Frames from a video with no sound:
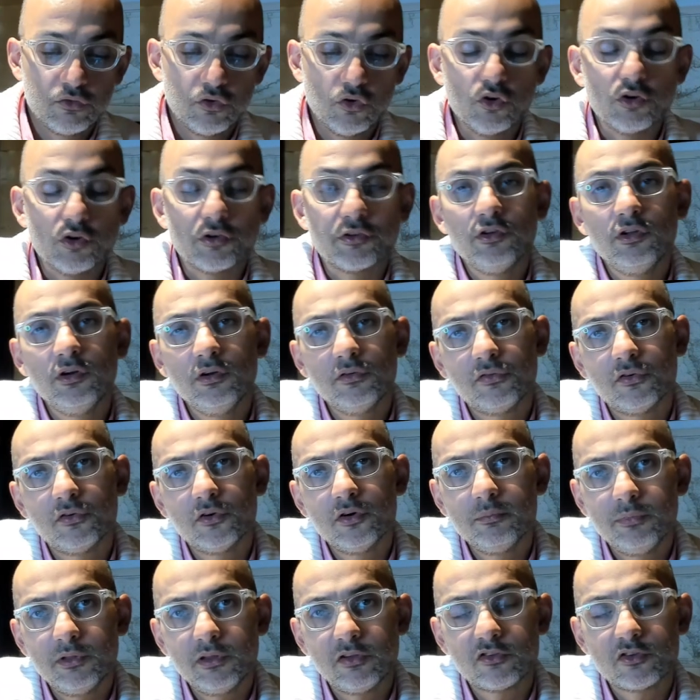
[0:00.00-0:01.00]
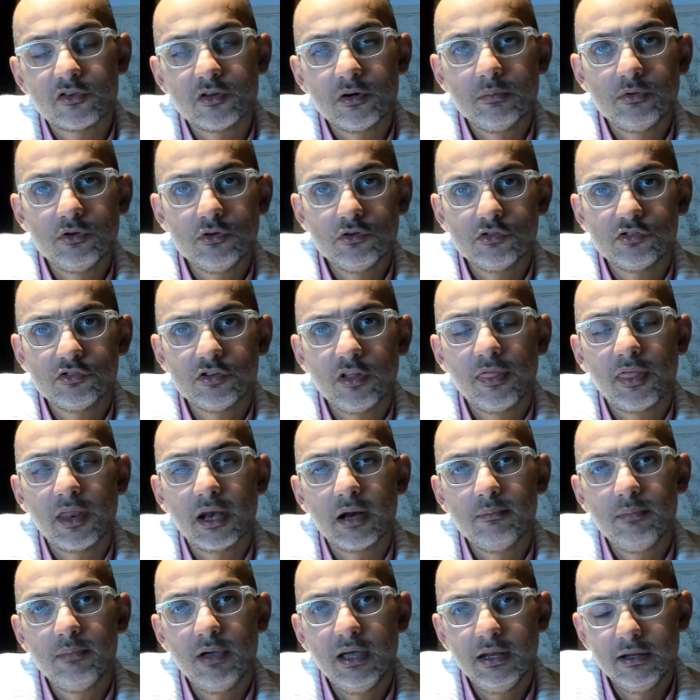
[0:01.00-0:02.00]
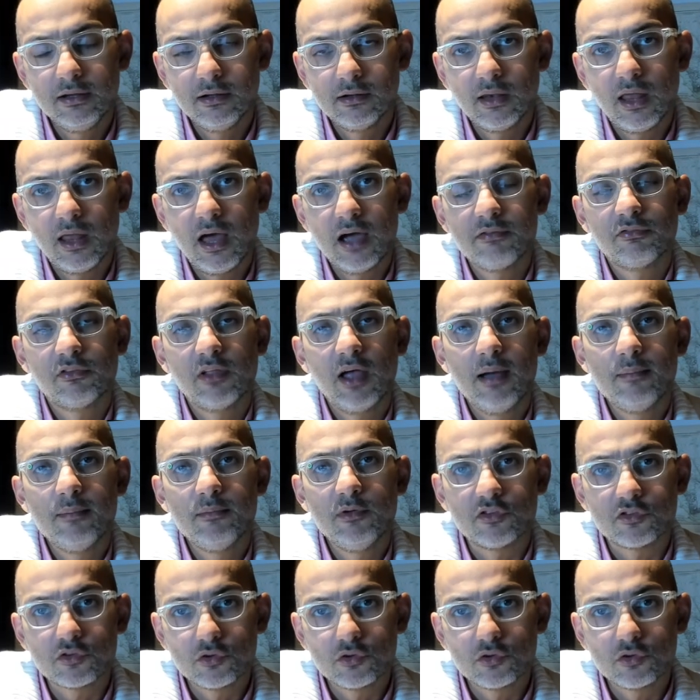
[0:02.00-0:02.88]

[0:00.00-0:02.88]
uniform distribution, the remaining lifetime is